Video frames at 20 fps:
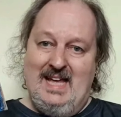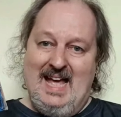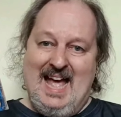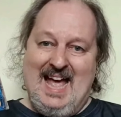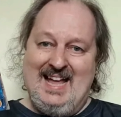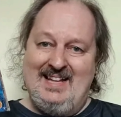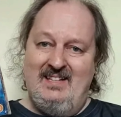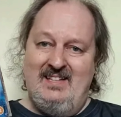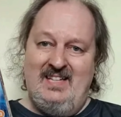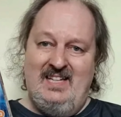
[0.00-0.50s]

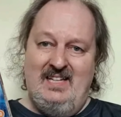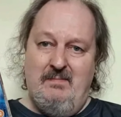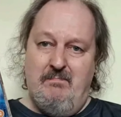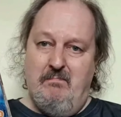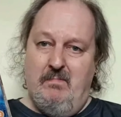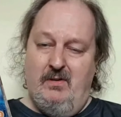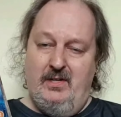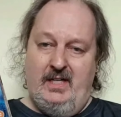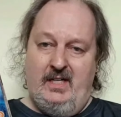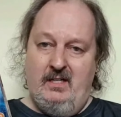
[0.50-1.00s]
anti
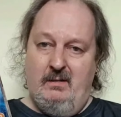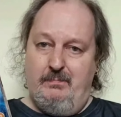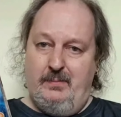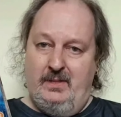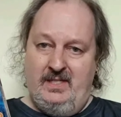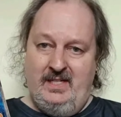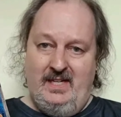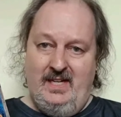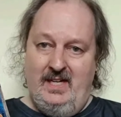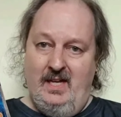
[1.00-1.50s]
my cup of
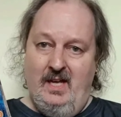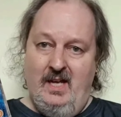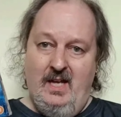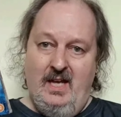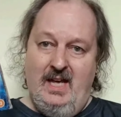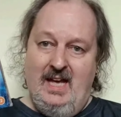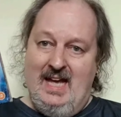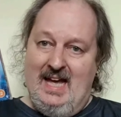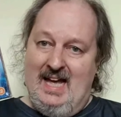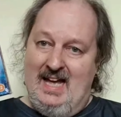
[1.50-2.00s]
tea,
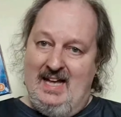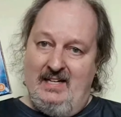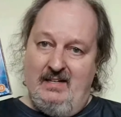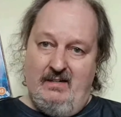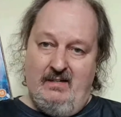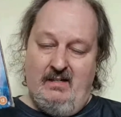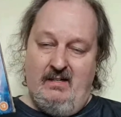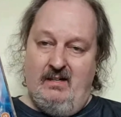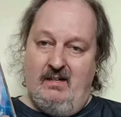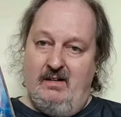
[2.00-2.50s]

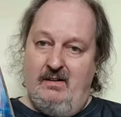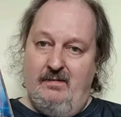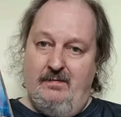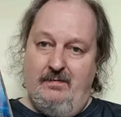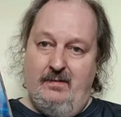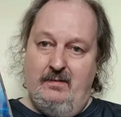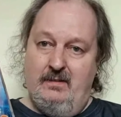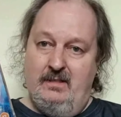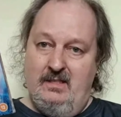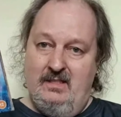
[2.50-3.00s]
and I
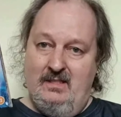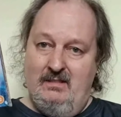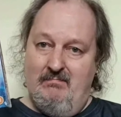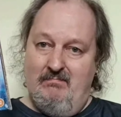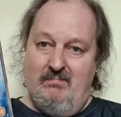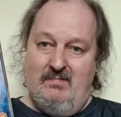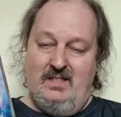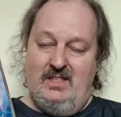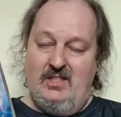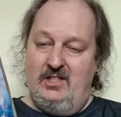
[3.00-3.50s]
felt
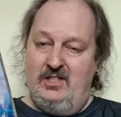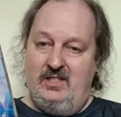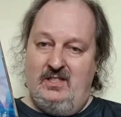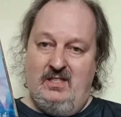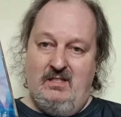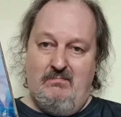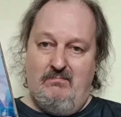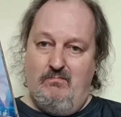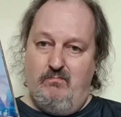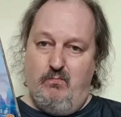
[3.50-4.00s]
just
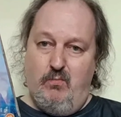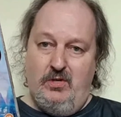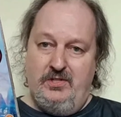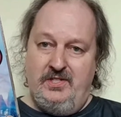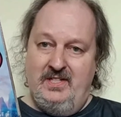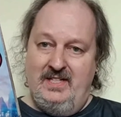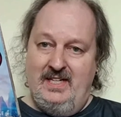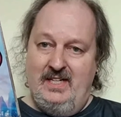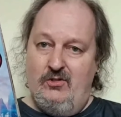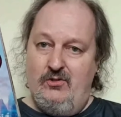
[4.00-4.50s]

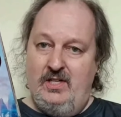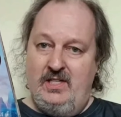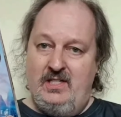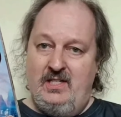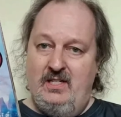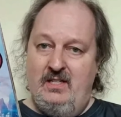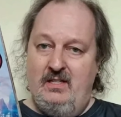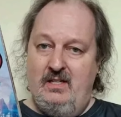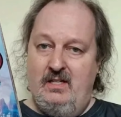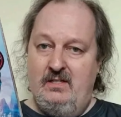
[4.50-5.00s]
wasn't
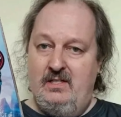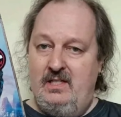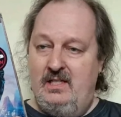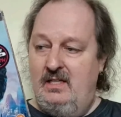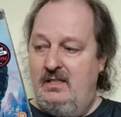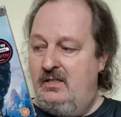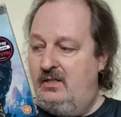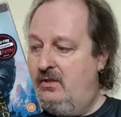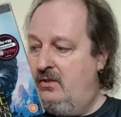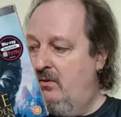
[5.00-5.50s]
interested in those
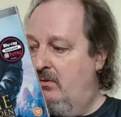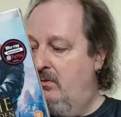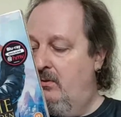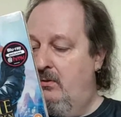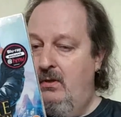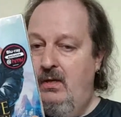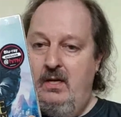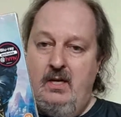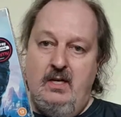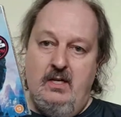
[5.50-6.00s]
things at all.
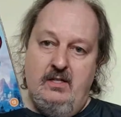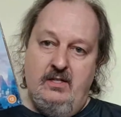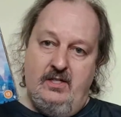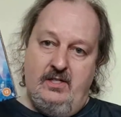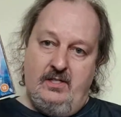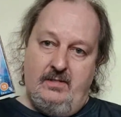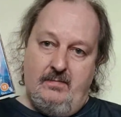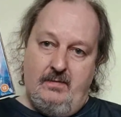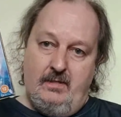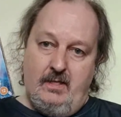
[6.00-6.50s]

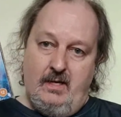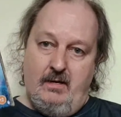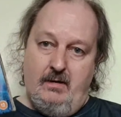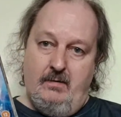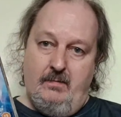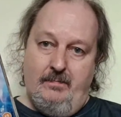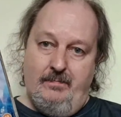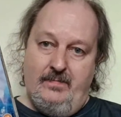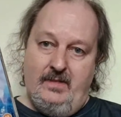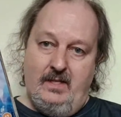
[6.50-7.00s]
So
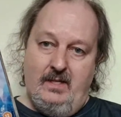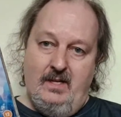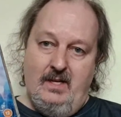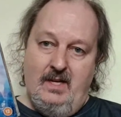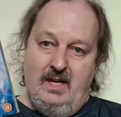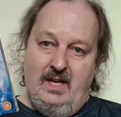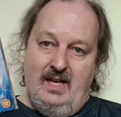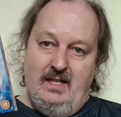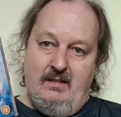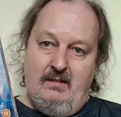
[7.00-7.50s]

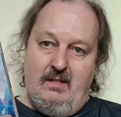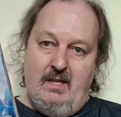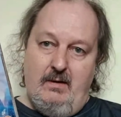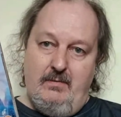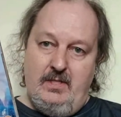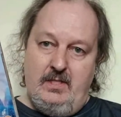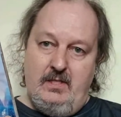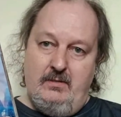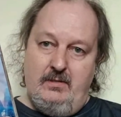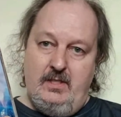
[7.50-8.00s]
that
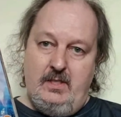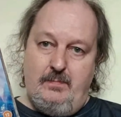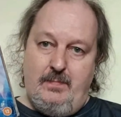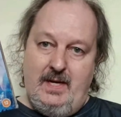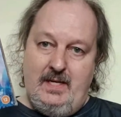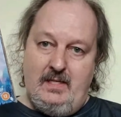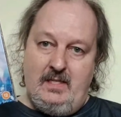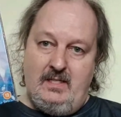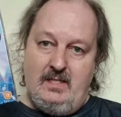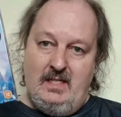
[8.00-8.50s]
was not his
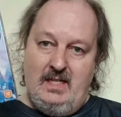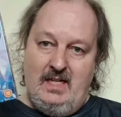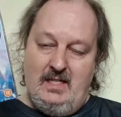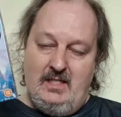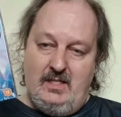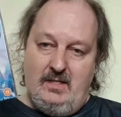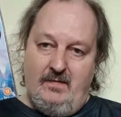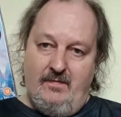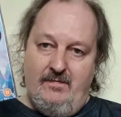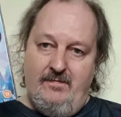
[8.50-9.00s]
best.
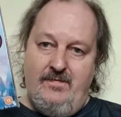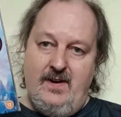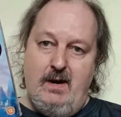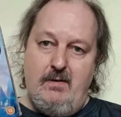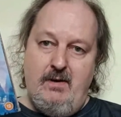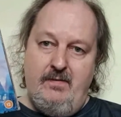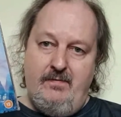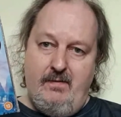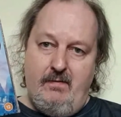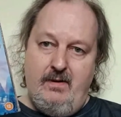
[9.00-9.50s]
It's
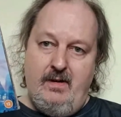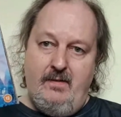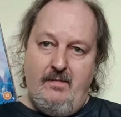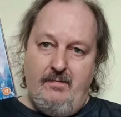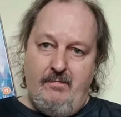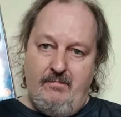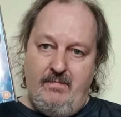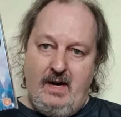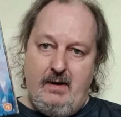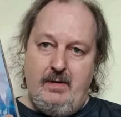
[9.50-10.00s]
very, very,
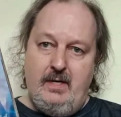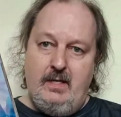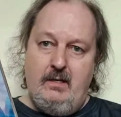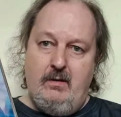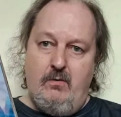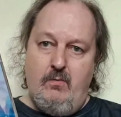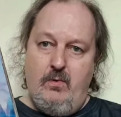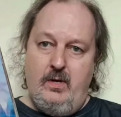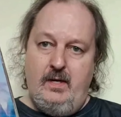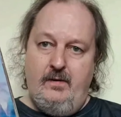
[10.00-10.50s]
very
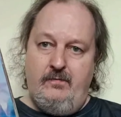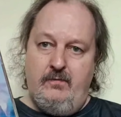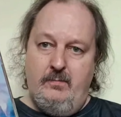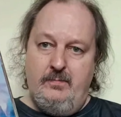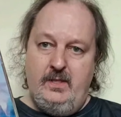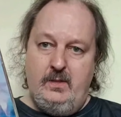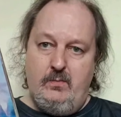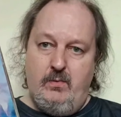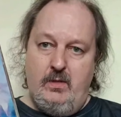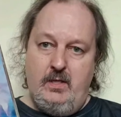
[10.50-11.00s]
long way from
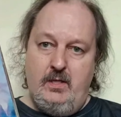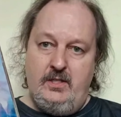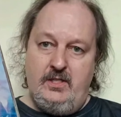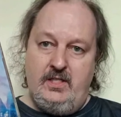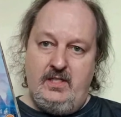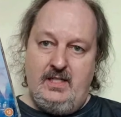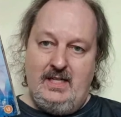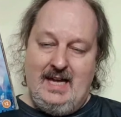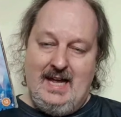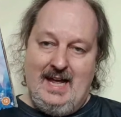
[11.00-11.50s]
his
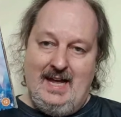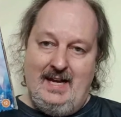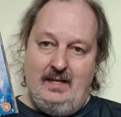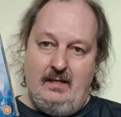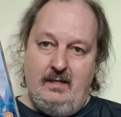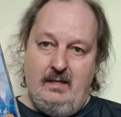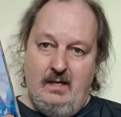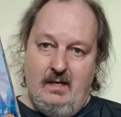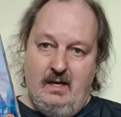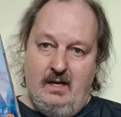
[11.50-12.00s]
worst, and
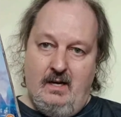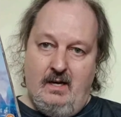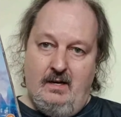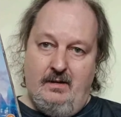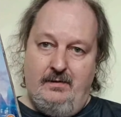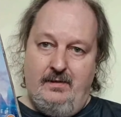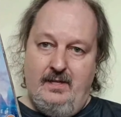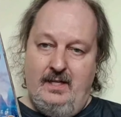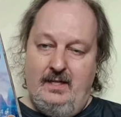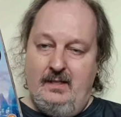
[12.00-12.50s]
I
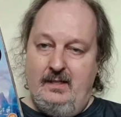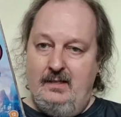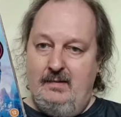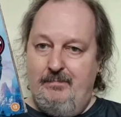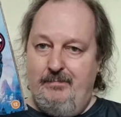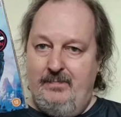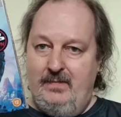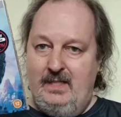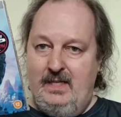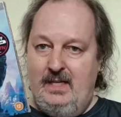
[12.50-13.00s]
think
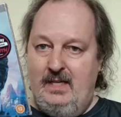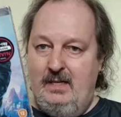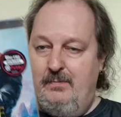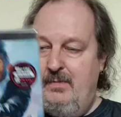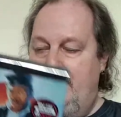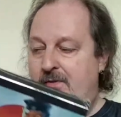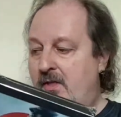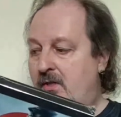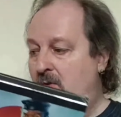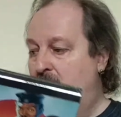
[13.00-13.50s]
Eddie
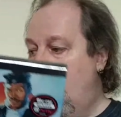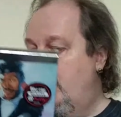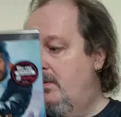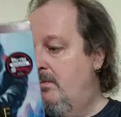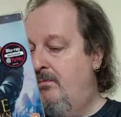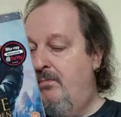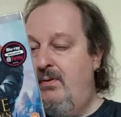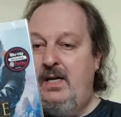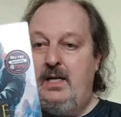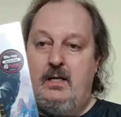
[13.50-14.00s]
Murphy's always
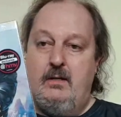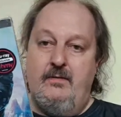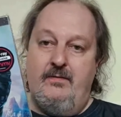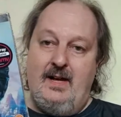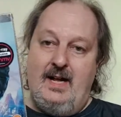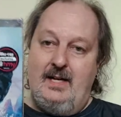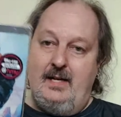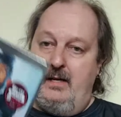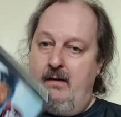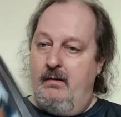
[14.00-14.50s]
pretty good
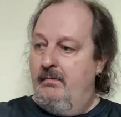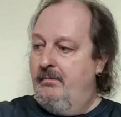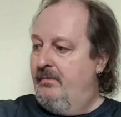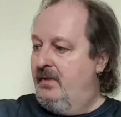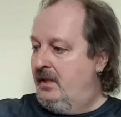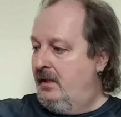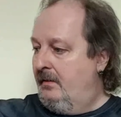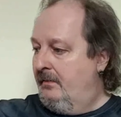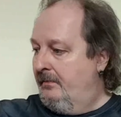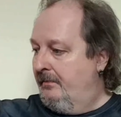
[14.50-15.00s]
value. So